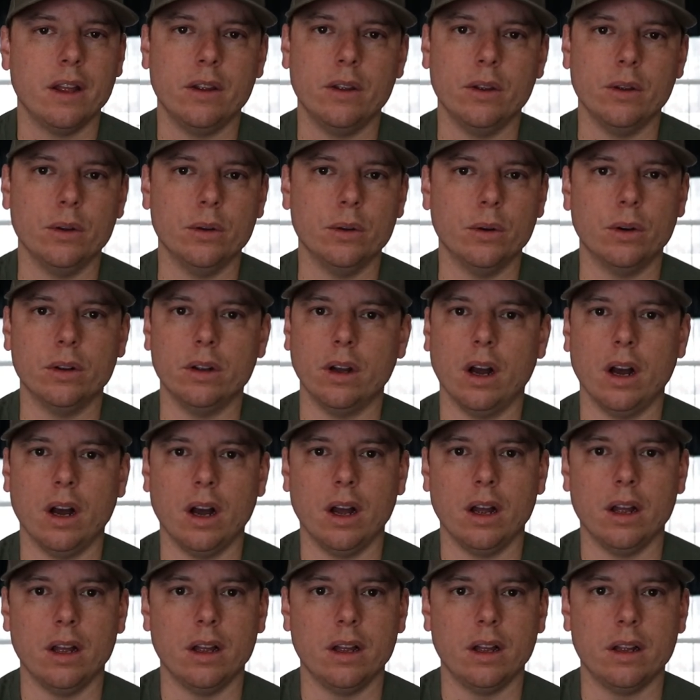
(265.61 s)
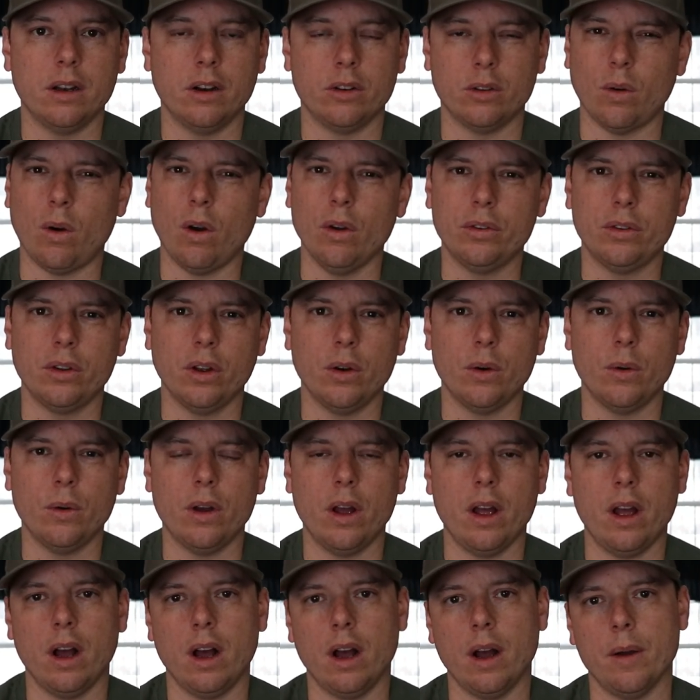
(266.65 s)
You, uh, there's
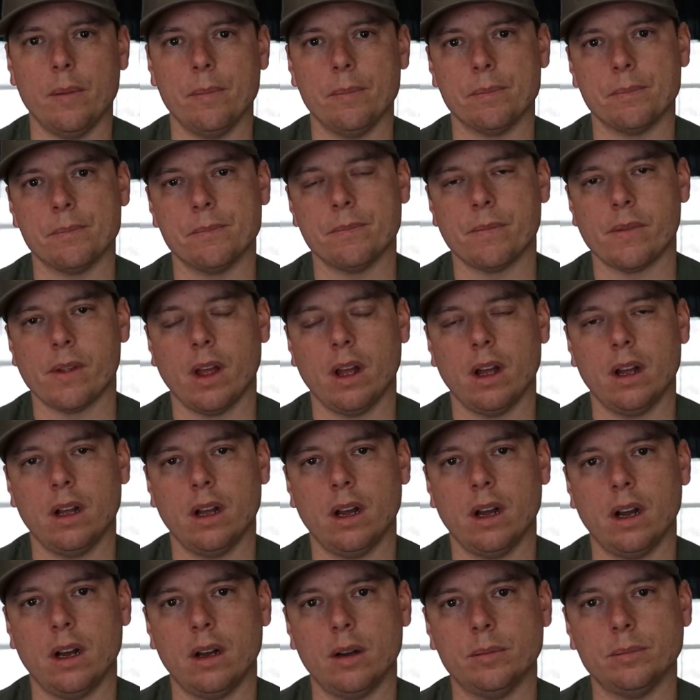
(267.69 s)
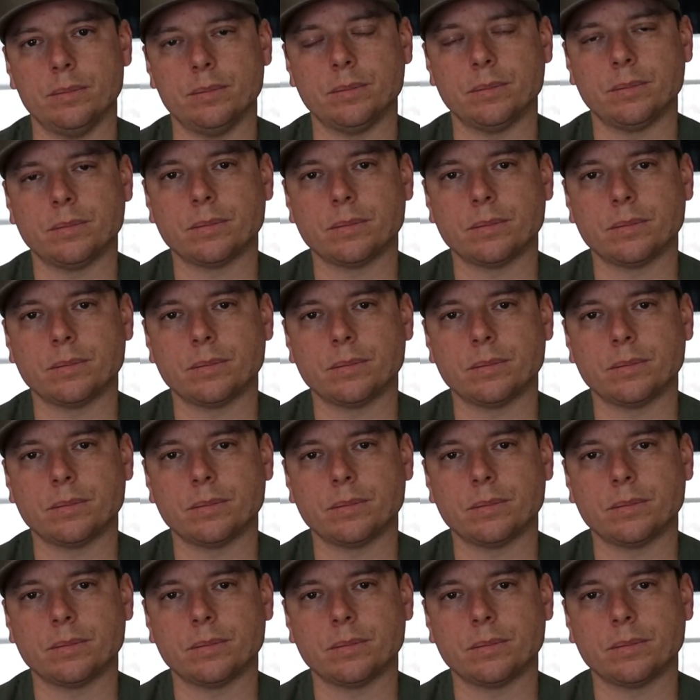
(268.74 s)
also, um, um,